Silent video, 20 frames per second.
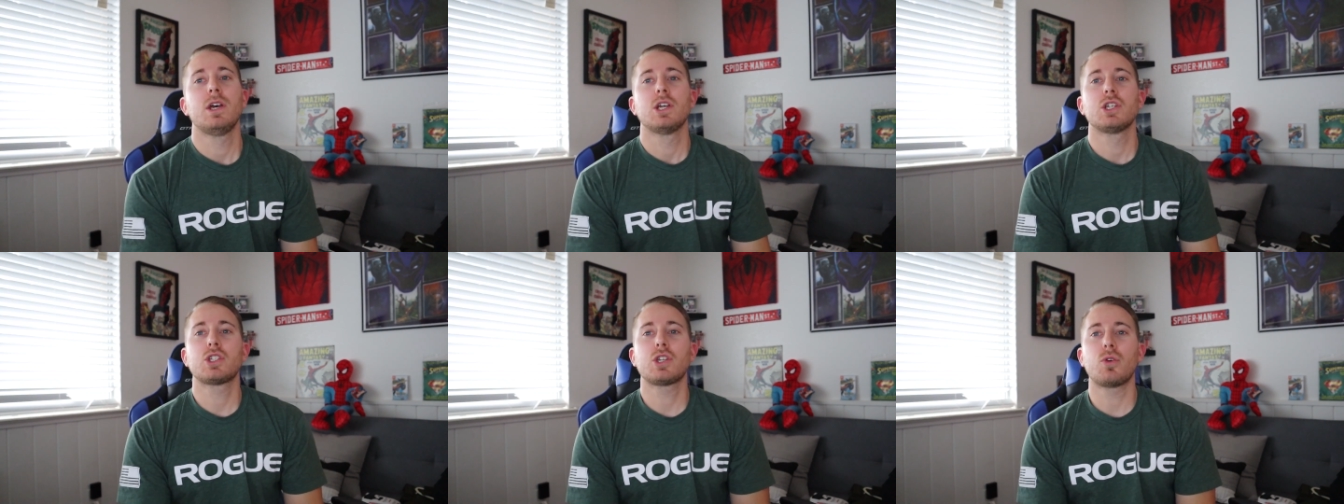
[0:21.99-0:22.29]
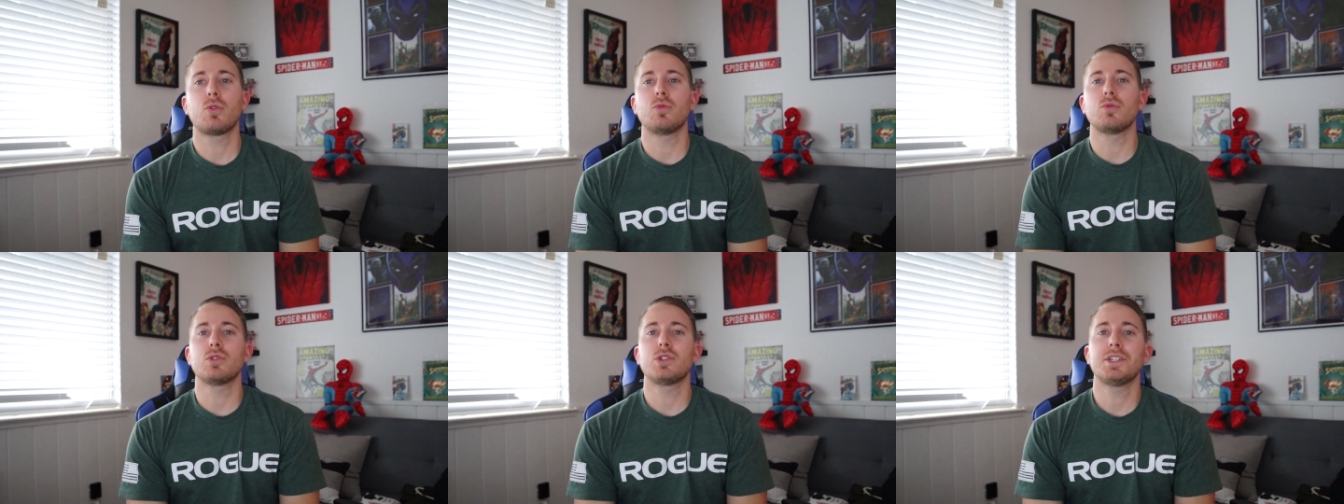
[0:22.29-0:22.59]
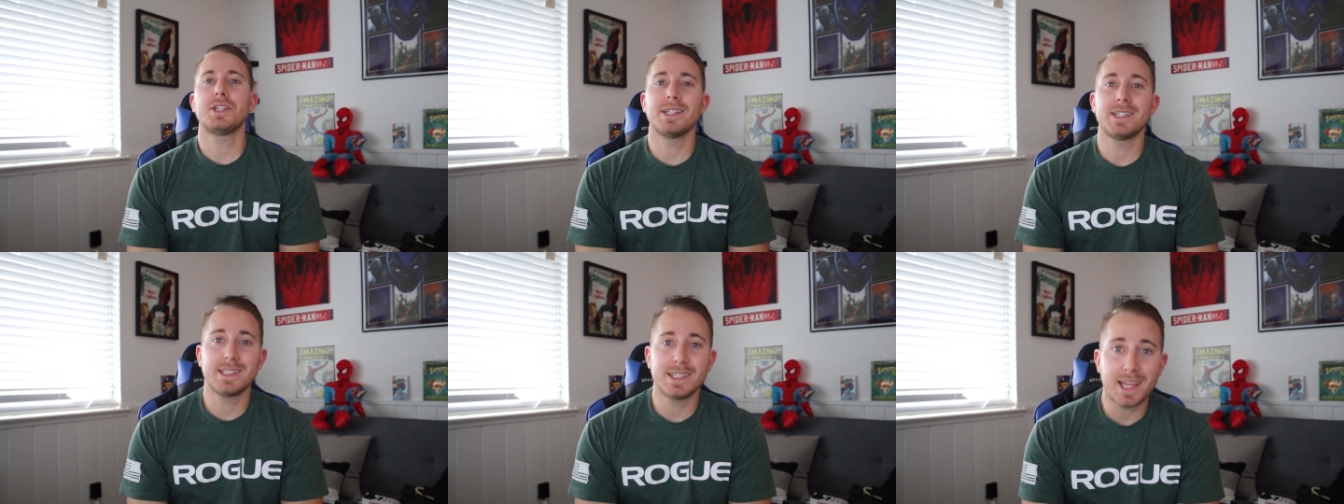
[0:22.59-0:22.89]
So
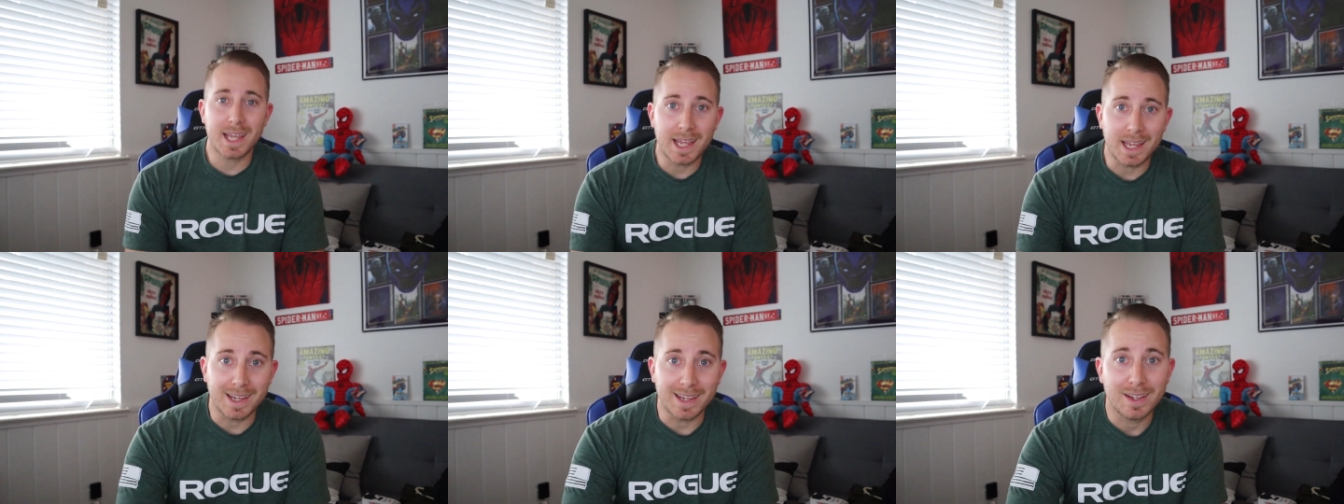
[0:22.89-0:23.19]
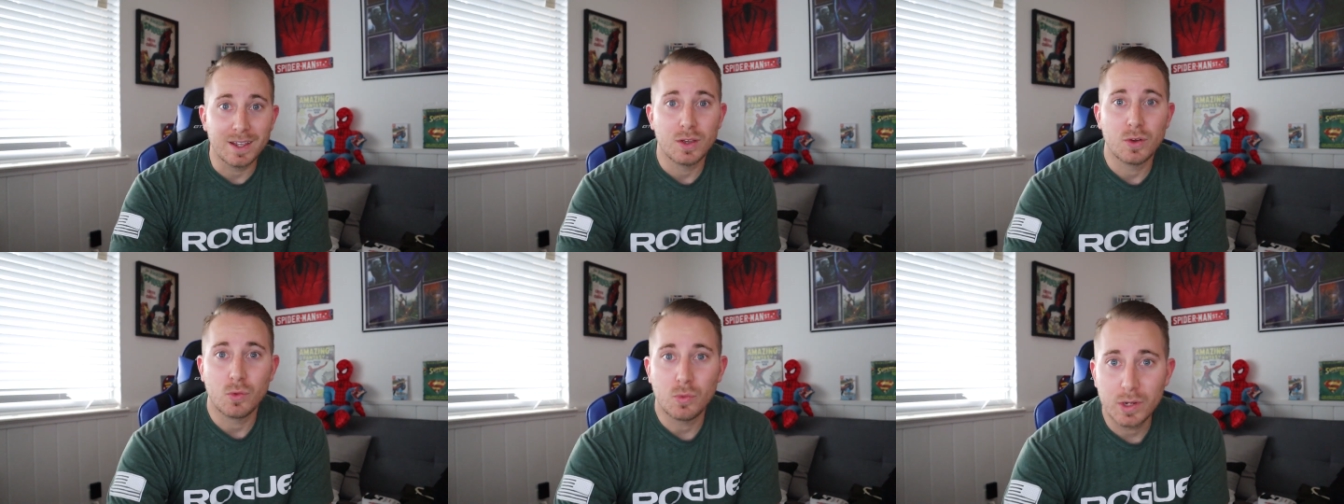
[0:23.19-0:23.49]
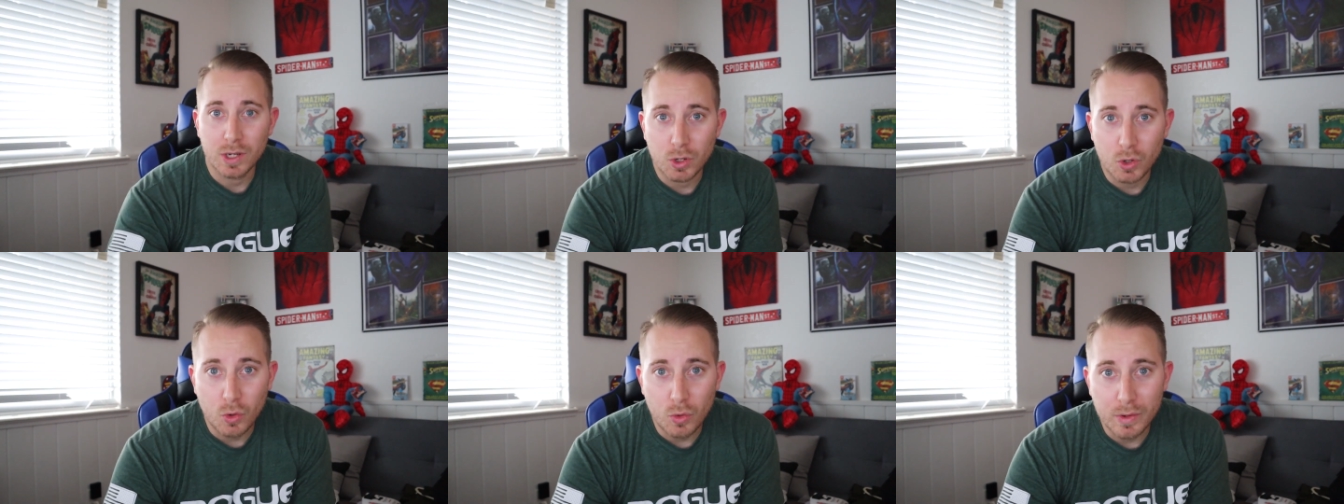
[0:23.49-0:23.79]
today
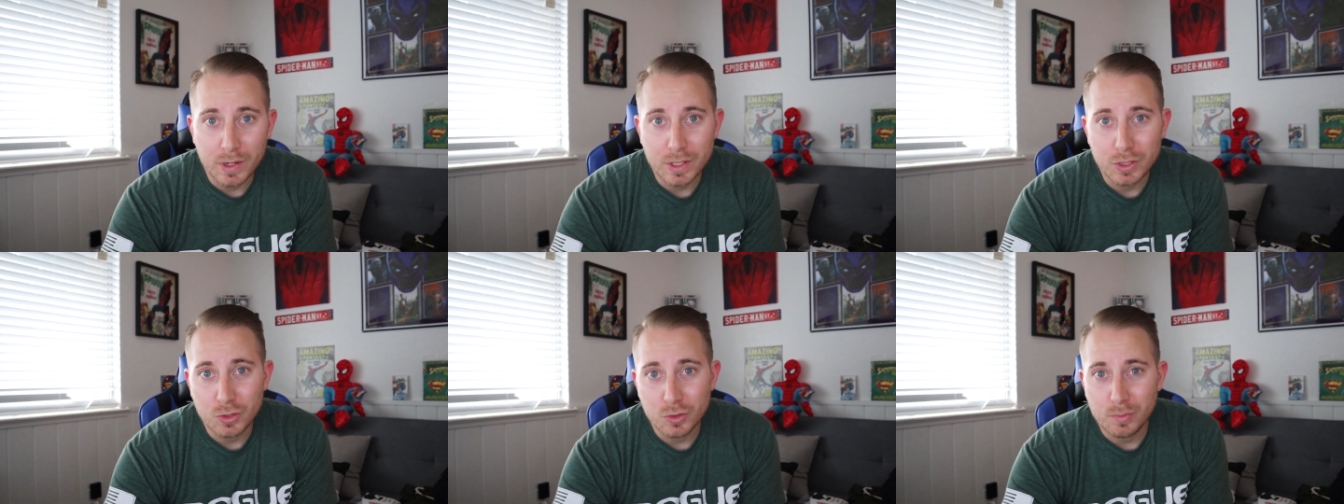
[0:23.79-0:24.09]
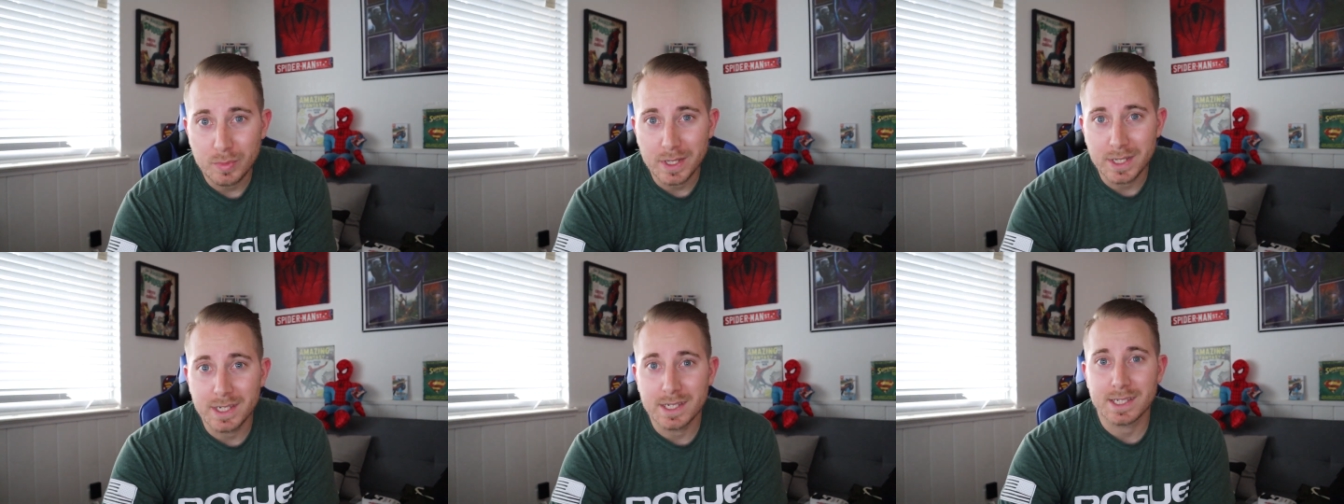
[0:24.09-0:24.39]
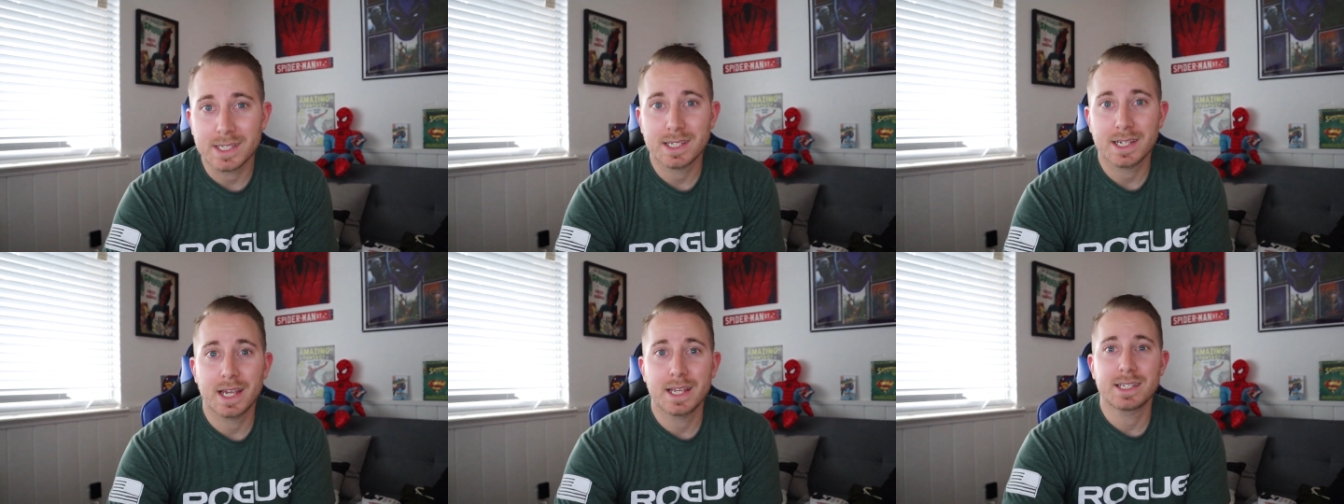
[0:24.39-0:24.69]
we are going to be
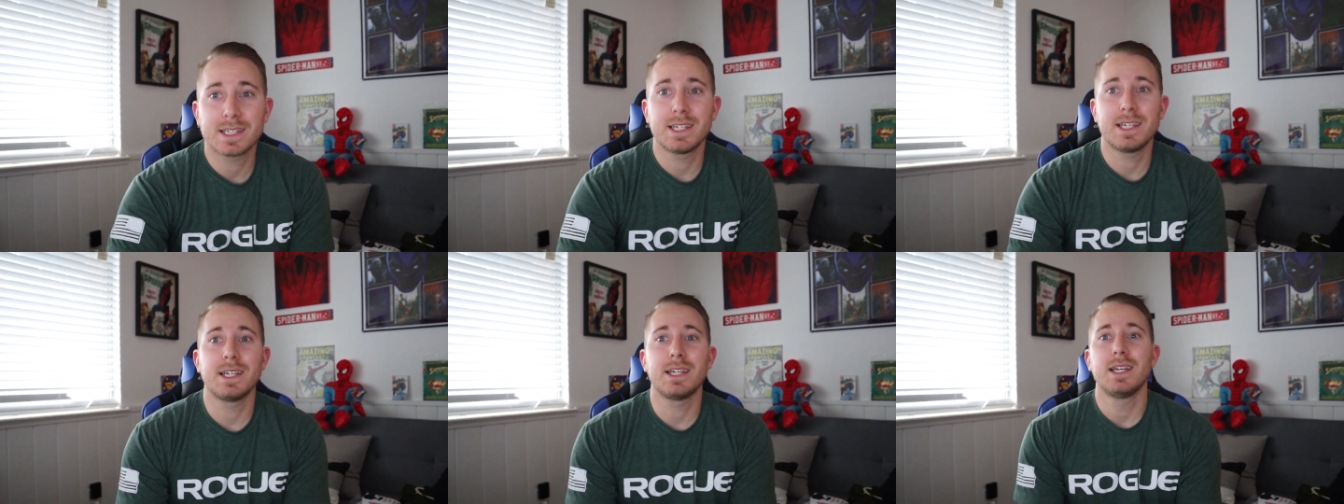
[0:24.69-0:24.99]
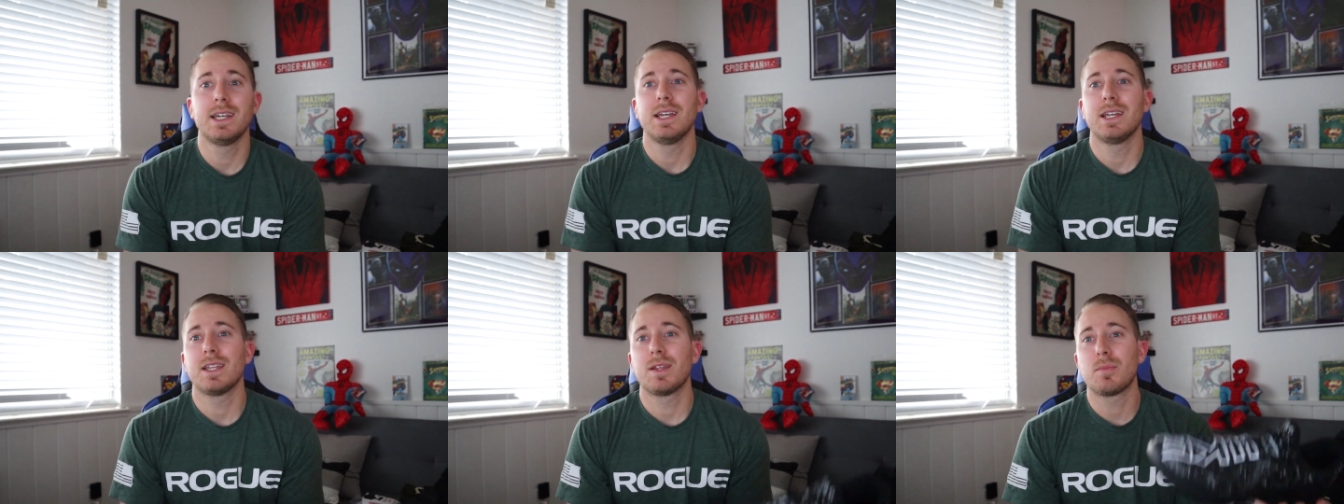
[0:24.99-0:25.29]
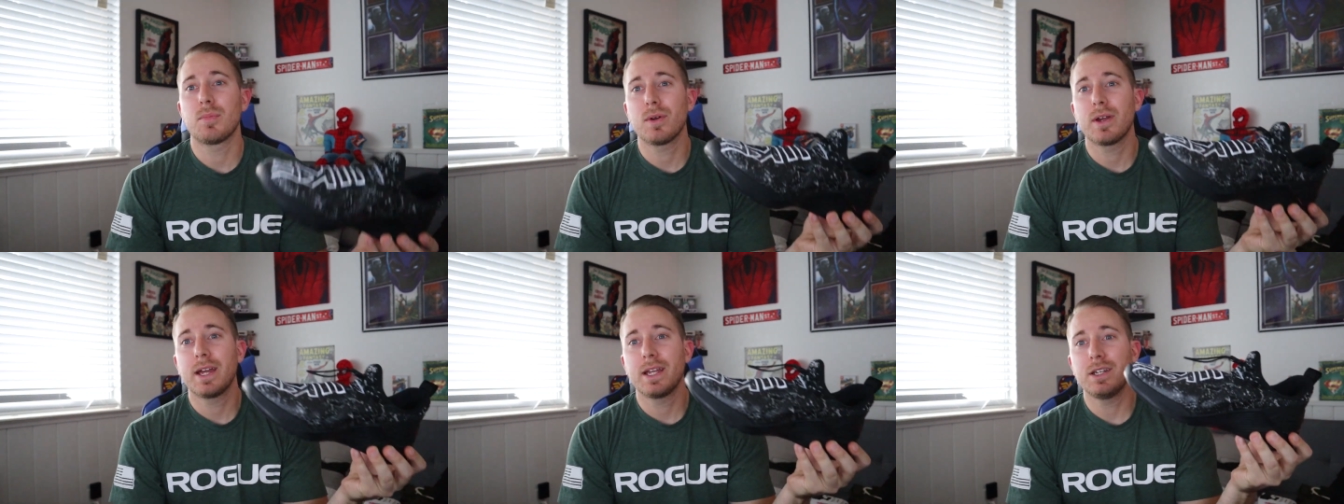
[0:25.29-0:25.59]
discussing the
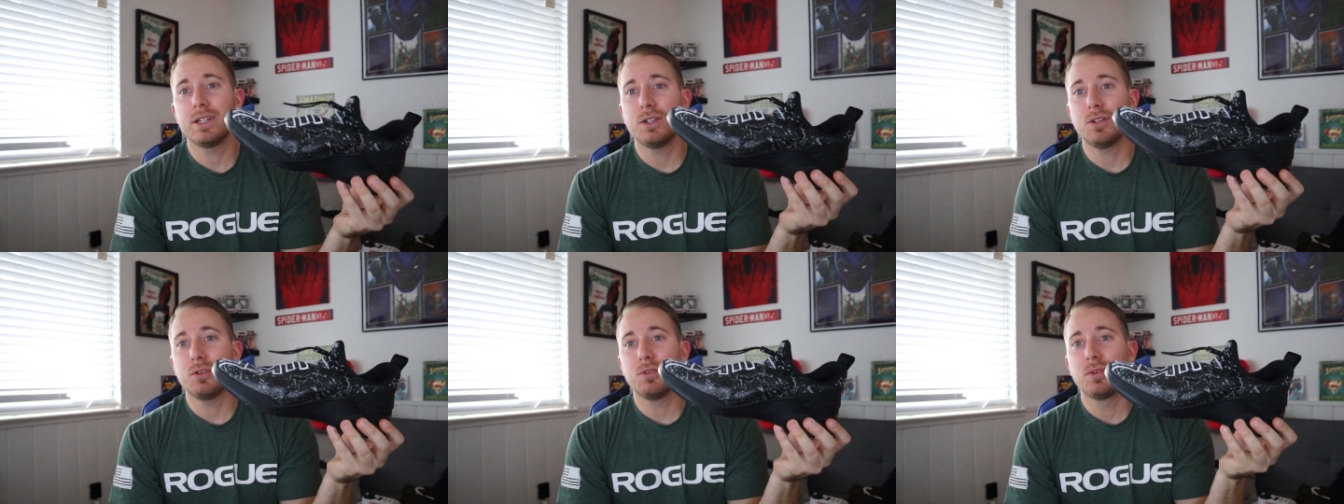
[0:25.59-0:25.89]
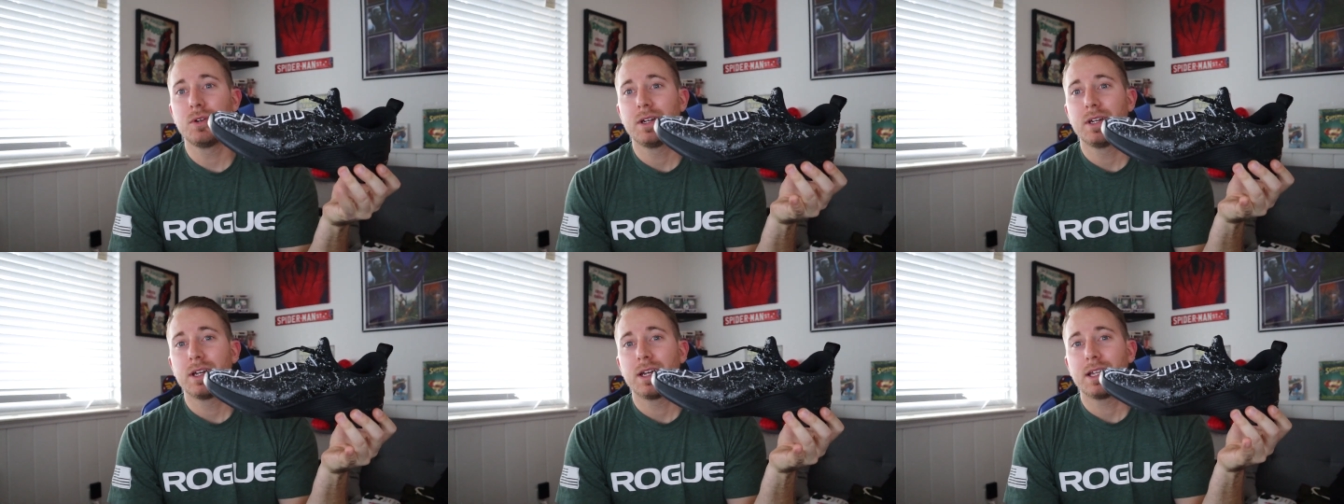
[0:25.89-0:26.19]
brand new